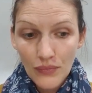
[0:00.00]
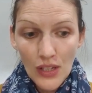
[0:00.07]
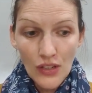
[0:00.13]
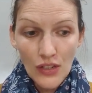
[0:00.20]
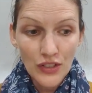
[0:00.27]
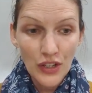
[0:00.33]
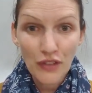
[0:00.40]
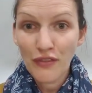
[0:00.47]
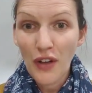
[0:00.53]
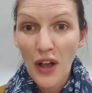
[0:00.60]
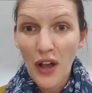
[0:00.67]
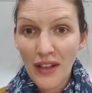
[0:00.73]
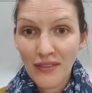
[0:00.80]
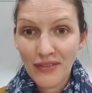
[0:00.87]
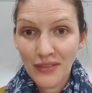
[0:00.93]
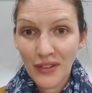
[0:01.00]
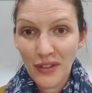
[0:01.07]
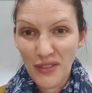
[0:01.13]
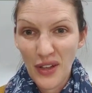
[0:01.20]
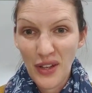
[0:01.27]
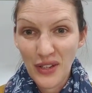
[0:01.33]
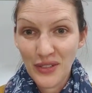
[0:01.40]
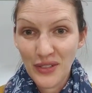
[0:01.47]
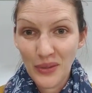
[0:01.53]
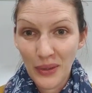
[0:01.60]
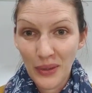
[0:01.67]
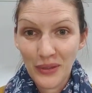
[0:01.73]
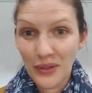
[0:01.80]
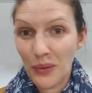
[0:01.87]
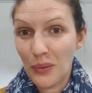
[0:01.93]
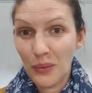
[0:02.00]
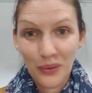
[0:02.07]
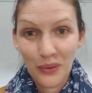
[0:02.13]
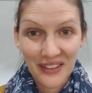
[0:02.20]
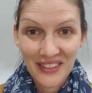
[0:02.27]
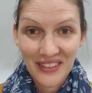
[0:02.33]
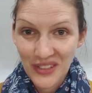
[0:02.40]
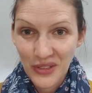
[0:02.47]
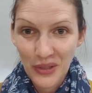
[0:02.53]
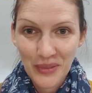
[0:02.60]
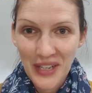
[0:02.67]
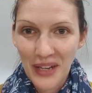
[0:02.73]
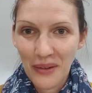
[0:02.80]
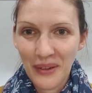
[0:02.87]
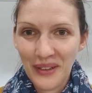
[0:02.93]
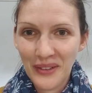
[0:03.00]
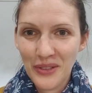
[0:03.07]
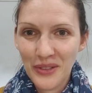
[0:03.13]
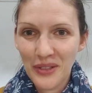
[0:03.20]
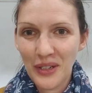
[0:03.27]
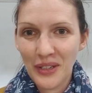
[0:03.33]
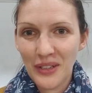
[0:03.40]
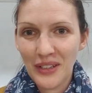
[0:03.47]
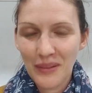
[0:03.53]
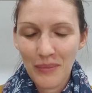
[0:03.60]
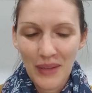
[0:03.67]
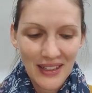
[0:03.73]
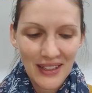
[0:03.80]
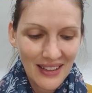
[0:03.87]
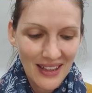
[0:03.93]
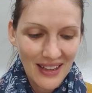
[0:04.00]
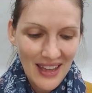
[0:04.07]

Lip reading: So 5 of those oils are all in this top 10 oils, so you can make